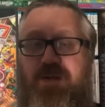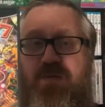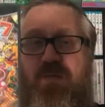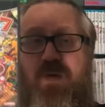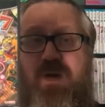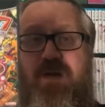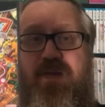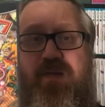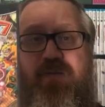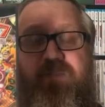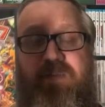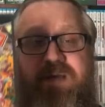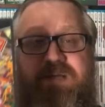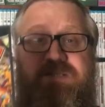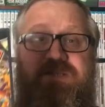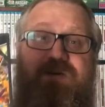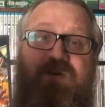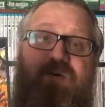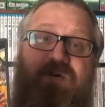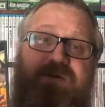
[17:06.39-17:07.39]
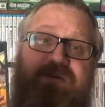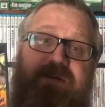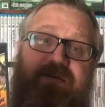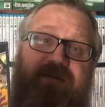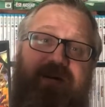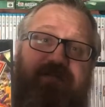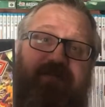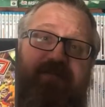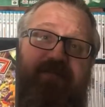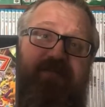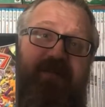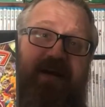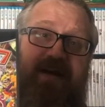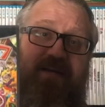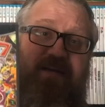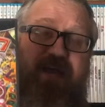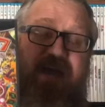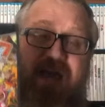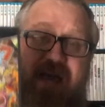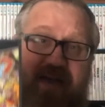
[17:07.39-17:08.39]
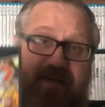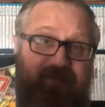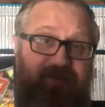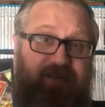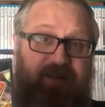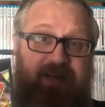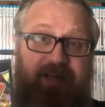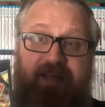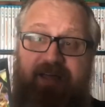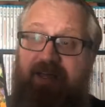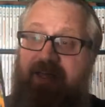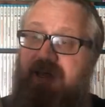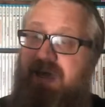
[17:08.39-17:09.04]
one of the best scores I've ever found, ever.